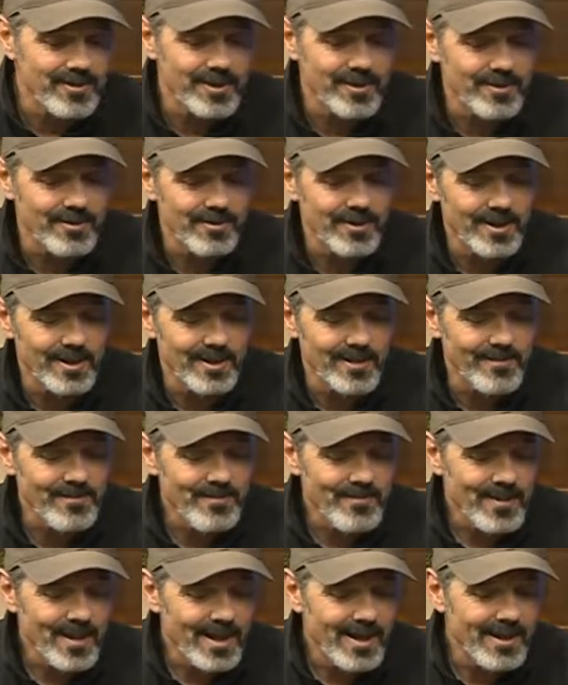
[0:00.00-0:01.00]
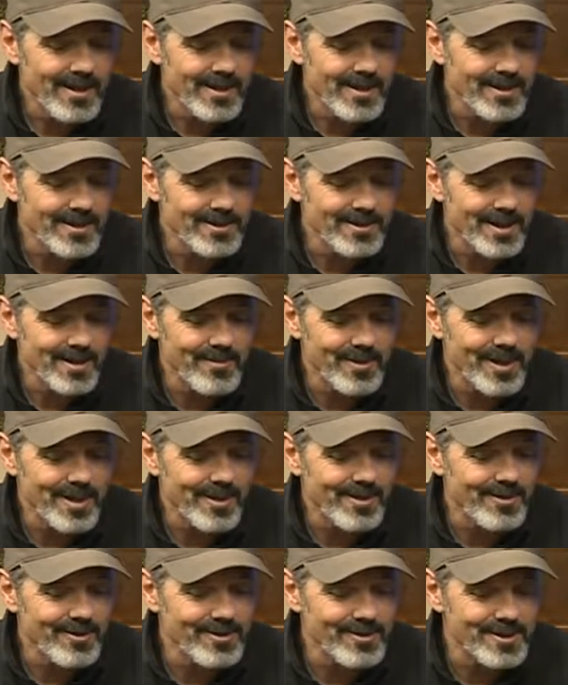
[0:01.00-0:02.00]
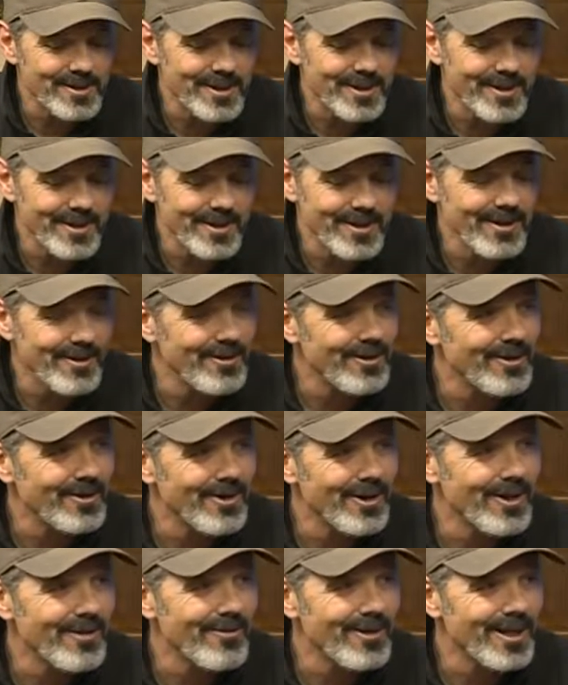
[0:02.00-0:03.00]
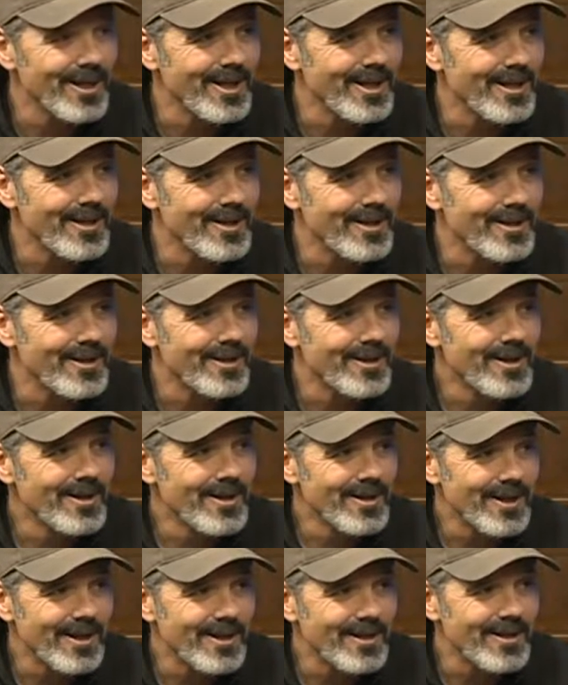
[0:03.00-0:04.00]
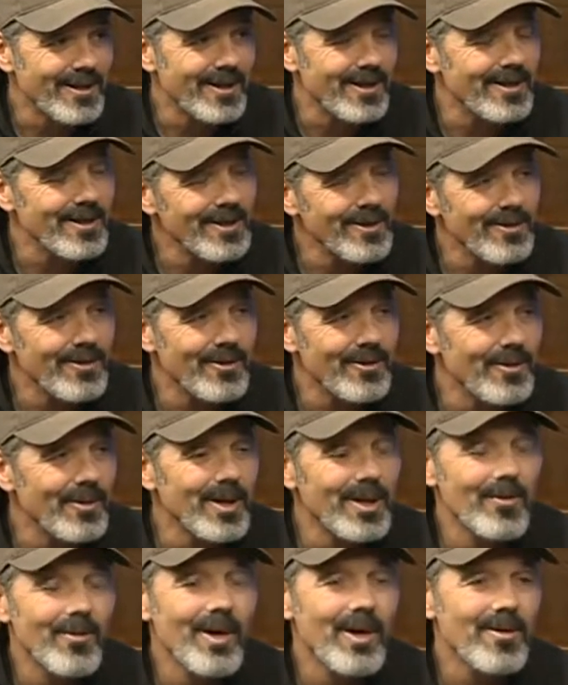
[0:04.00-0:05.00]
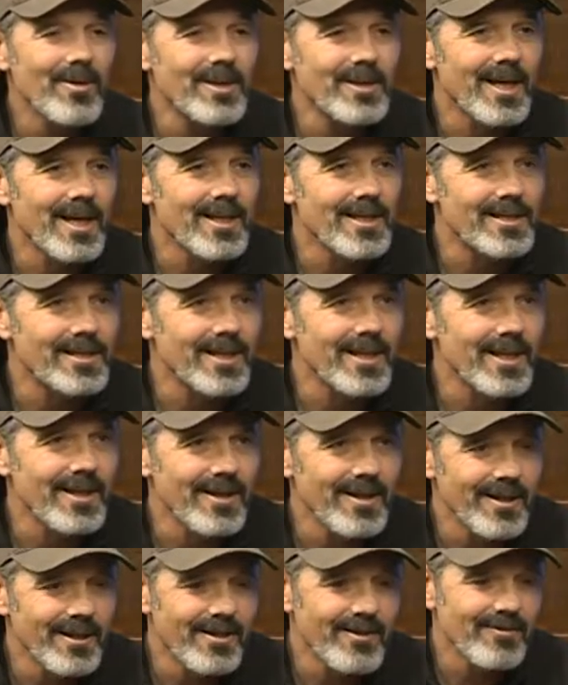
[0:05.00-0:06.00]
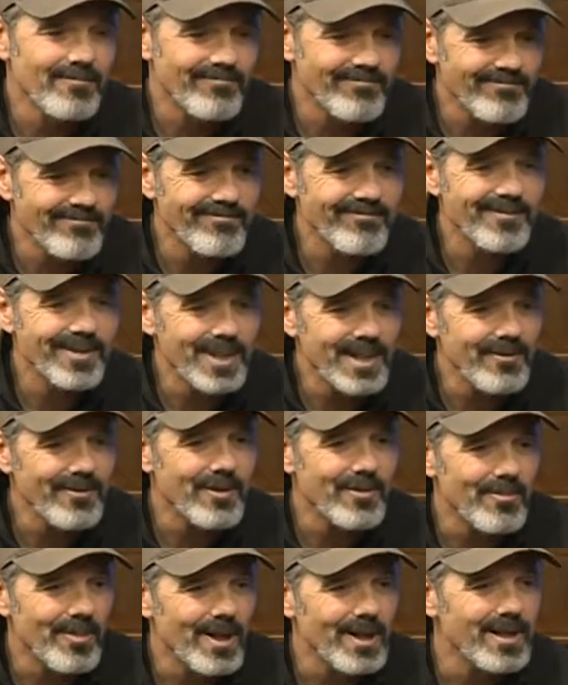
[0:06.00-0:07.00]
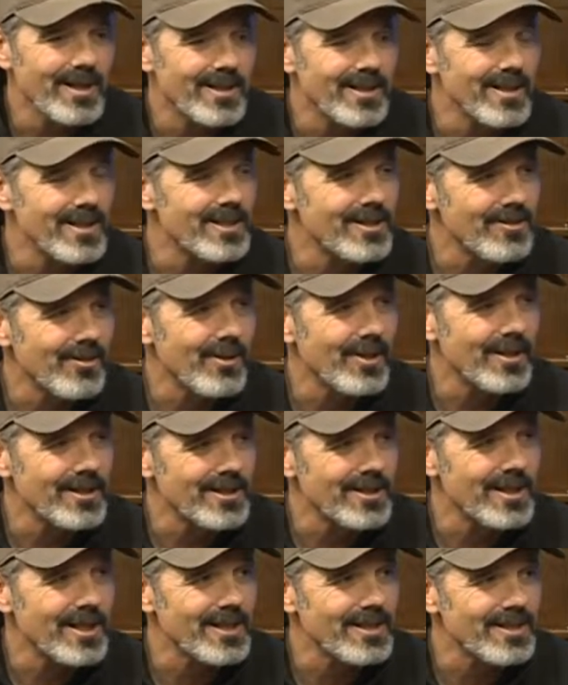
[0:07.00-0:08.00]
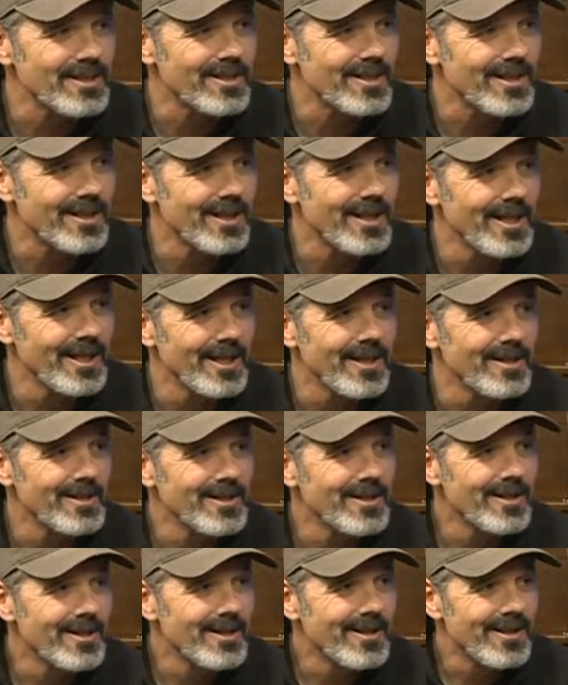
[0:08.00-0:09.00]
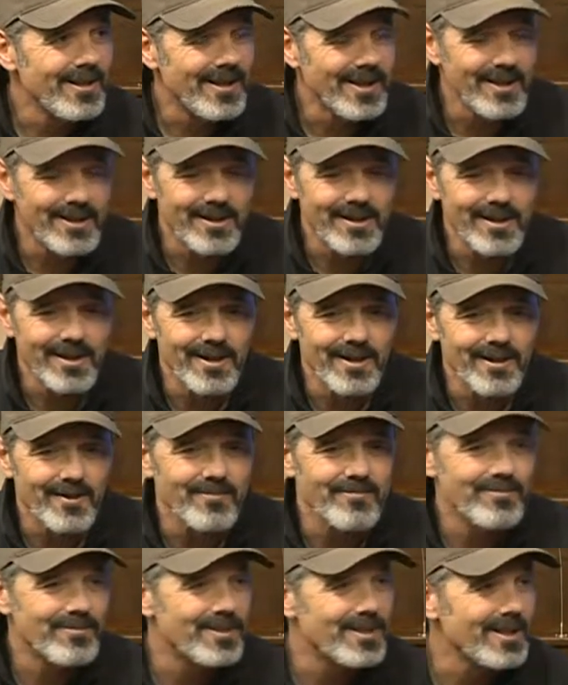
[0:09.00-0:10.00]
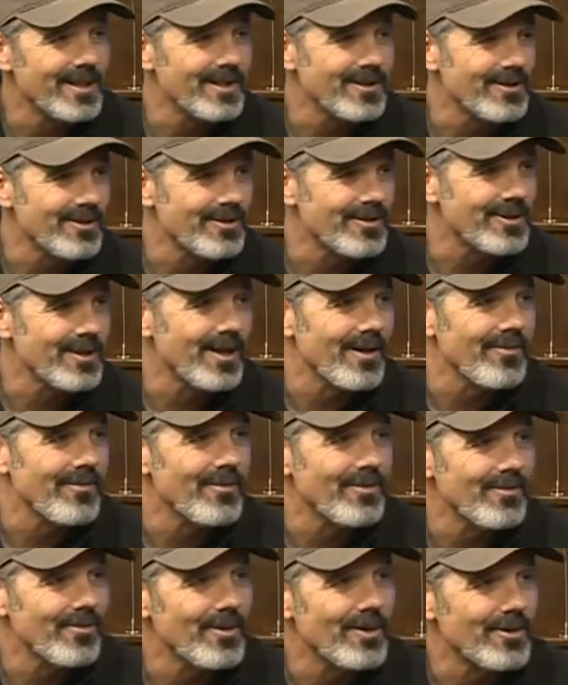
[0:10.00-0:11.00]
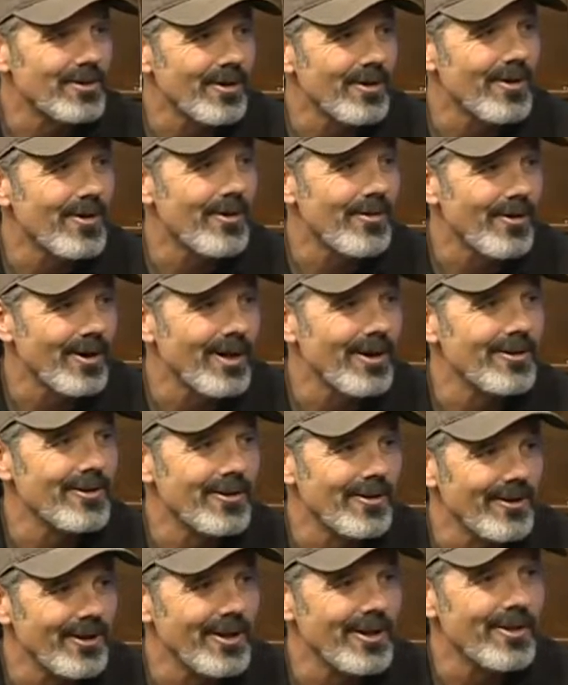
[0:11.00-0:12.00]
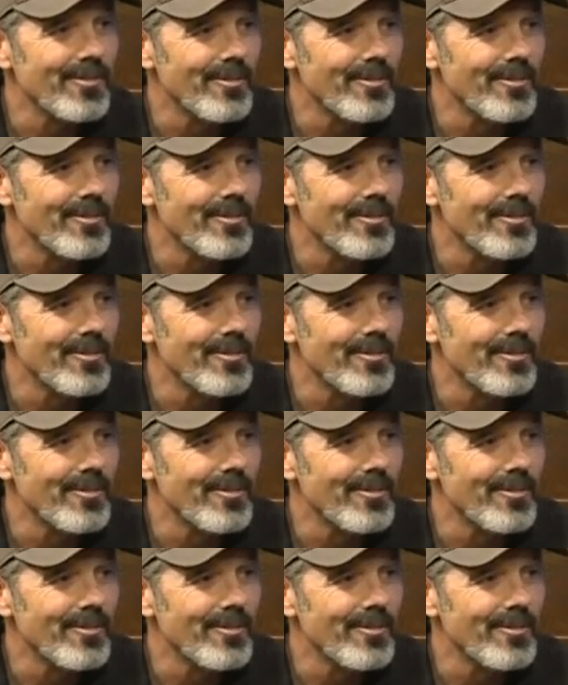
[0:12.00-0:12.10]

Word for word: to uh, uh, time to get those uh, end of year giving in and and uh, you know we, we always kind of say you know give your money to these organizations that need it and uh, send us your stuff. We'll turn it around, turn it into